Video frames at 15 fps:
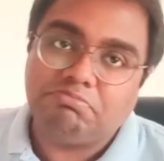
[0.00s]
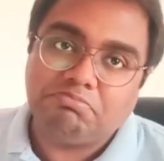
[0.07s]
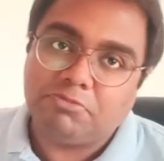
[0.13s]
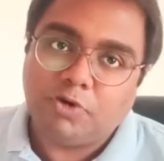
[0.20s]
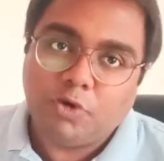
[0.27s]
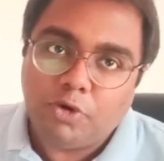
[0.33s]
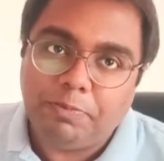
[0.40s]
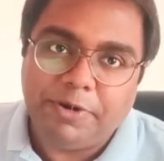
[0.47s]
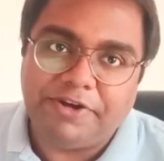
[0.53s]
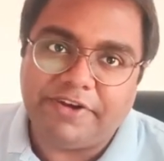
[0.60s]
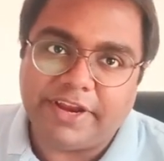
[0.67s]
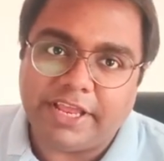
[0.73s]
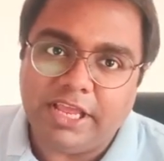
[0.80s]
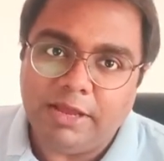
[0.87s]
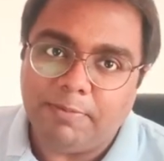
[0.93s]
could be
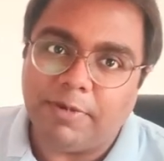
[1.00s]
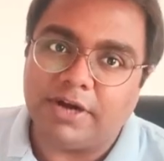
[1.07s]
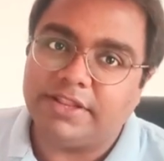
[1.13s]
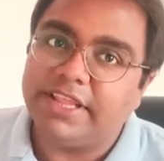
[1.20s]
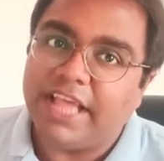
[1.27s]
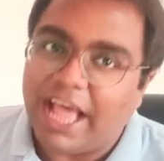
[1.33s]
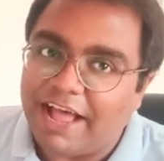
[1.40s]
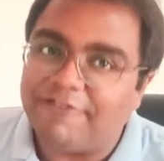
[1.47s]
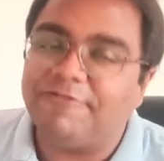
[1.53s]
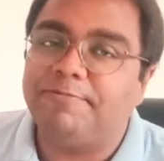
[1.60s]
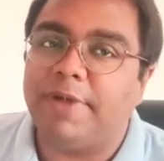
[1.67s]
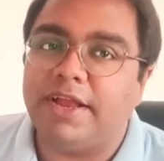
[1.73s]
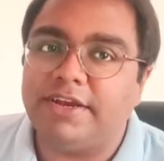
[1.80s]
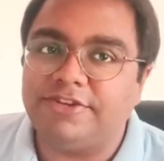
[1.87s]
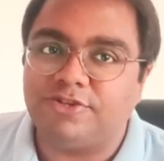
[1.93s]
tricky, but they have
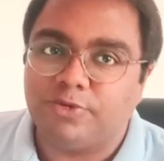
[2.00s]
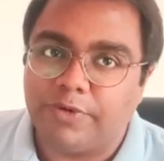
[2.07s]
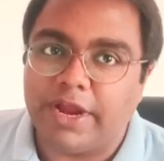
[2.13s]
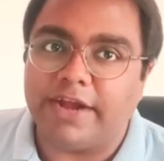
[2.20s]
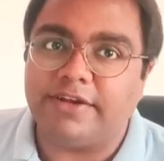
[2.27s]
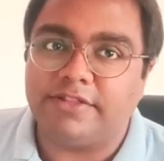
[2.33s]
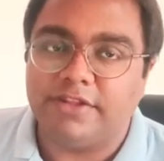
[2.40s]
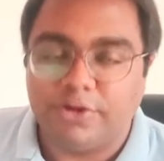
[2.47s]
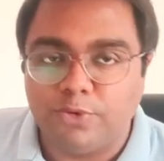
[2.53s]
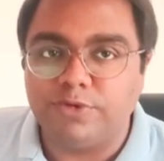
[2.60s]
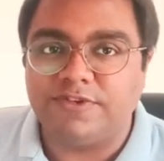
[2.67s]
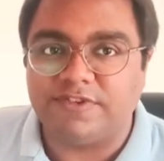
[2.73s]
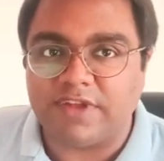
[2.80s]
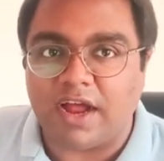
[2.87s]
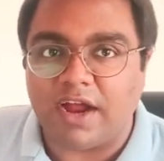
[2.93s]
managed to get the good
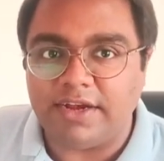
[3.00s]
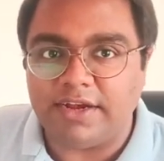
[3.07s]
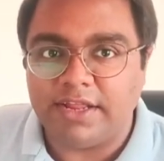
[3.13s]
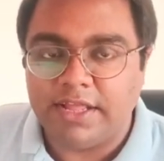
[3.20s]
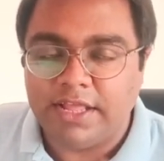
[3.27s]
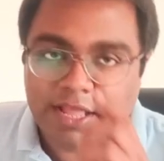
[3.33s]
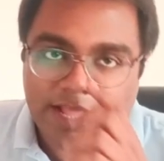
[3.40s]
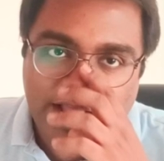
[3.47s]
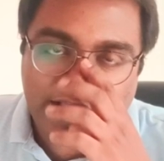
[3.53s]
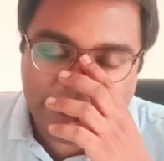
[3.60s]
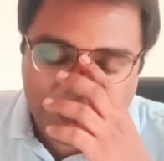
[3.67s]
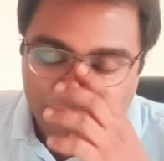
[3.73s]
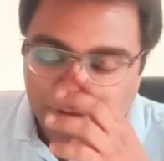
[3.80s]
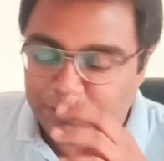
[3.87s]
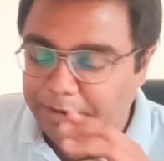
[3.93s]
start, and
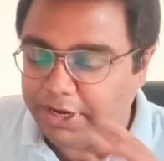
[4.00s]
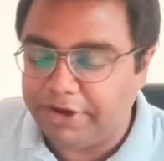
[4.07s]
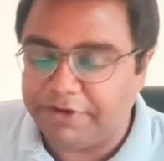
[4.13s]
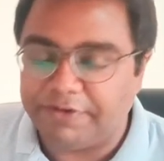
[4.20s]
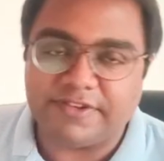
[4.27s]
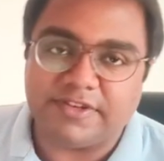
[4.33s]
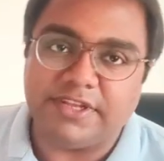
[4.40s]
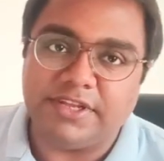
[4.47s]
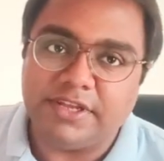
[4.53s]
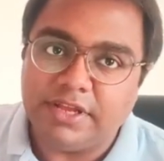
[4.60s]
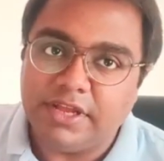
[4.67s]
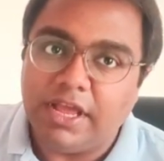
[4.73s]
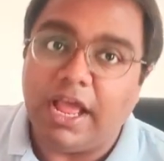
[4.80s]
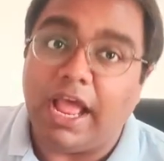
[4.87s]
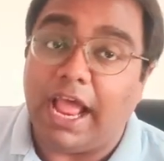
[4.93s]
it would be interesting
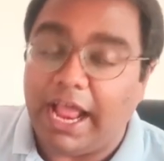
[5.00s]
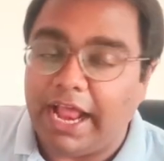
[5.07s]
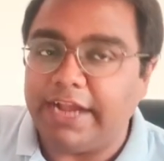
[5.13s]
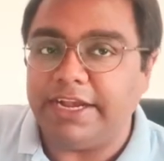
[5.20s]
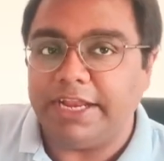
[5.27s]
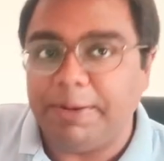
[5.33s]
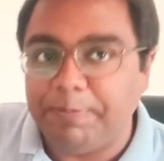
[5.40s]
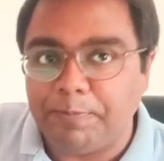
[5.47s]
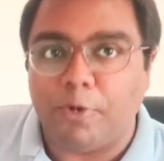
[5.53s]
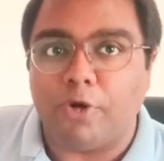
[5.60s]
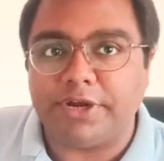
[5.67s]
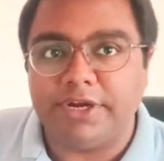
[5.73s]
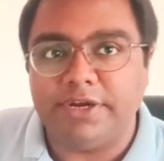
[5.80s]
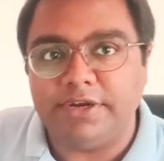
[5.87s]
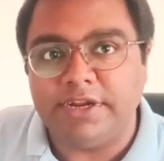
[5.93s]
and
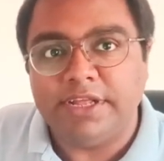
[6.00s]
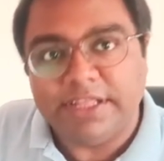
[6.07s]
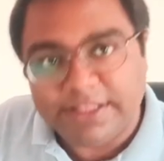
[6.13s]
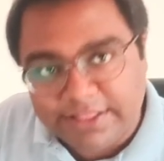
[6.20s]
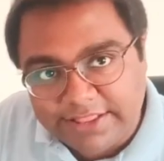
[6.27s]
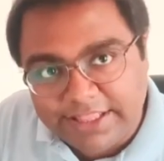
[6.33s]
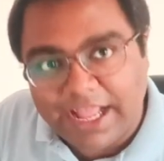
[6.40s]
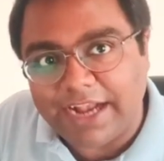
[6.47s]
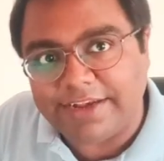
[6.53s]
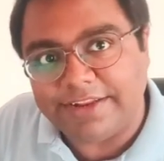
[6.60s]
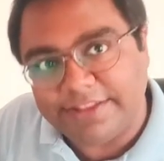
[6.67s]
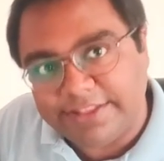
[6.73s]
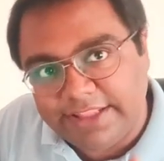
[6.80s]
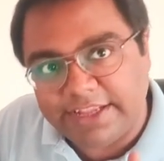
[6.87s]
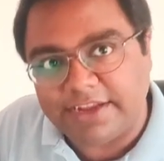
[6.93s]
important that
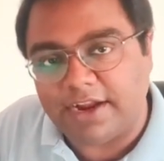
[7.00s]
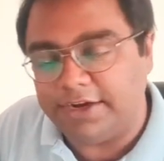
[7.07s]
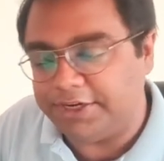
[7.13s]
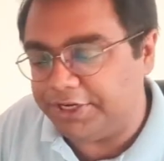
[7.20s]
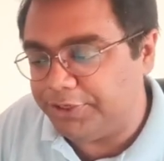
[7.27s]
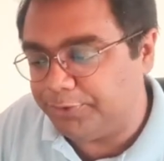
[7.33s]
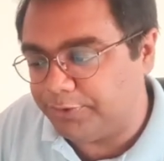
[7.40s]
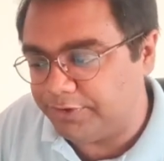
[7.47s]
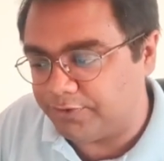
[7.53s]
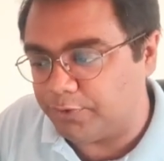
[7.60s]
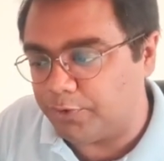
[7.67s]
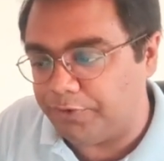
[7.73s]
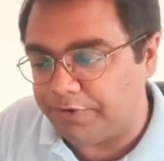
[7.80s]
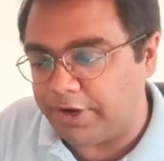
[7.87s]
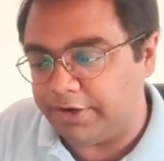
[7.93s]
they continue this
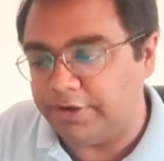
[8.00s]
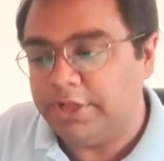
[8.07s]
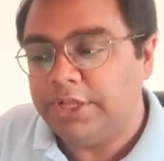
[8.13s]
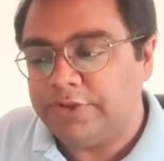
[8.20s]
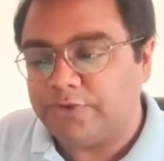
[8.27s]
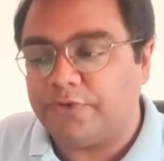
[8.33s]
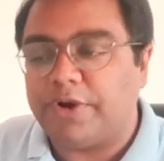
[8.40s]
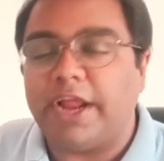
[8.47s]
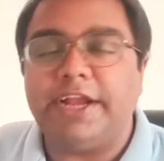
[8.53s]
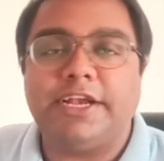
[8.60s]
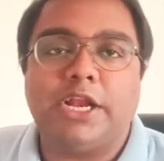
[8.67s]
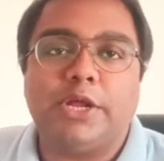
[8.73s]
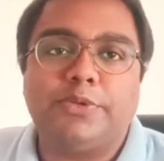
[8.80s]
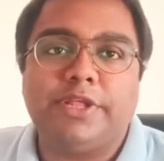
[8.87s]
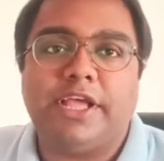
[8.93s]
good run. So right
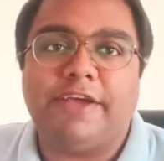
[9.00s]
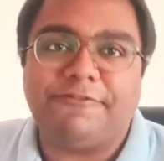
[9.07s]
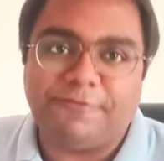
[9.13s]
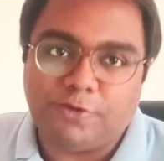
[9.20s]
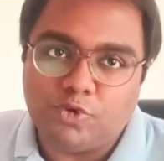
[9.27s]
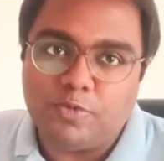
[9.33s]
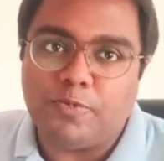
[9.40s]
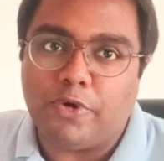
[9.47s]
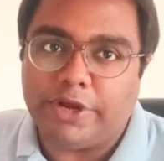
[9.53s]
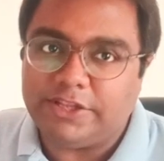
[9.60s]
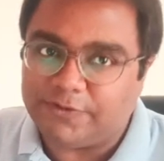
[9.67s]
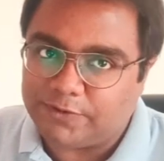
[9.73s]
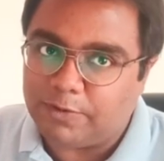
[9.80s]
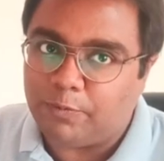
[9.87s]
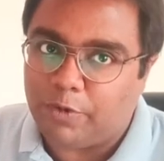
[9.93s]
now they have 2 points
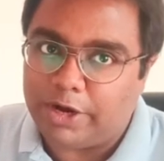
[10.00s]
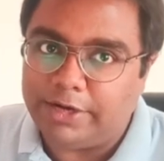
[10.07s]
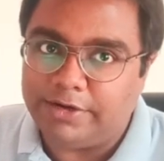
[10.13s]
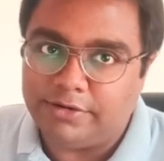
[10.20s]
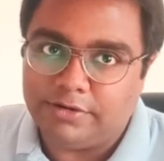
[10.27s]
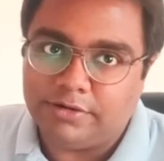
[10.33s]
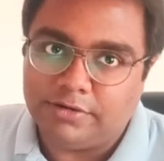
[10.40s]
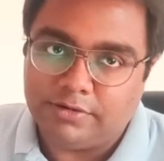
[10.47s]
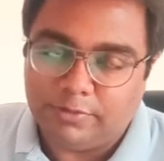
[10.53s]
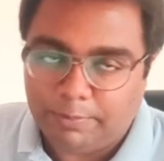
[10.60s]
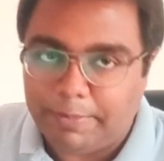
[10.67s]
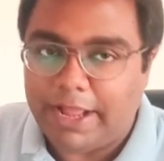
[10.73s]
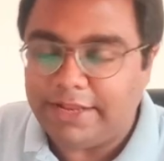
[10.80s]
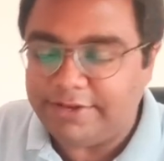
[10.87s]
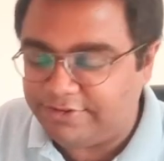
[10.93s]
from one
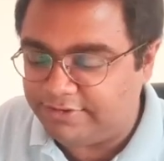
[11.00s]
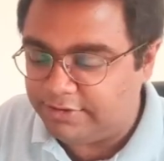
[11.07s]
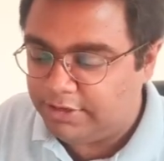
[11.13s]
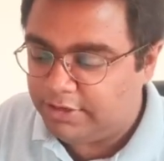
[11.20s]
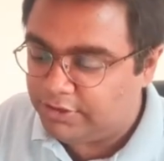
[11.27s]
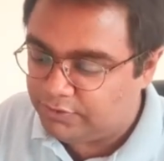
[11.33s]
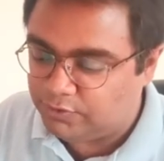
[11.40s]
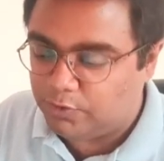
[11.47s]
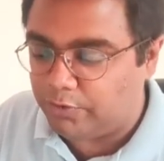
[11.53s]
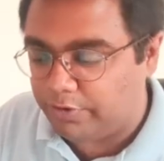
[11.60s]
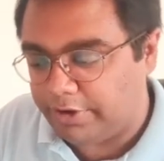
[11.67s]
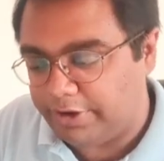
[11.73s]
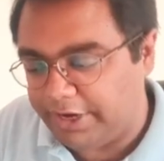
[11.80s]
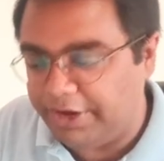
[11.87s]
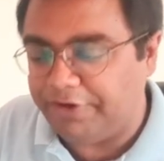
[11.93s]
match. So
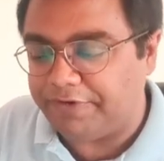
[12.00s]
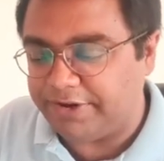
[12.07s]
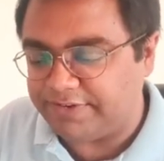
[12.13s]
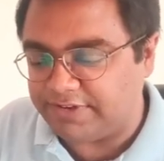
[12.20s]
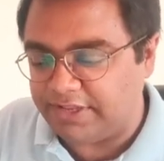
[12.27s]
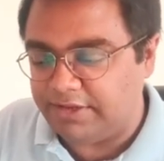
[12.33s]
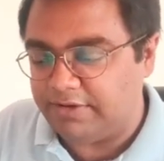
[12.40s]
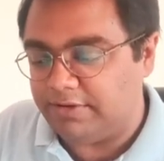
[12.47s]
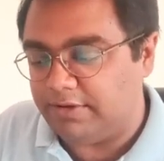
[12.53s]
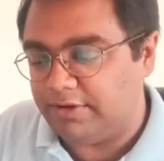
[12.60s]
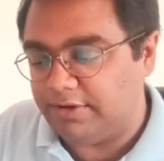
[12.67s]
interesting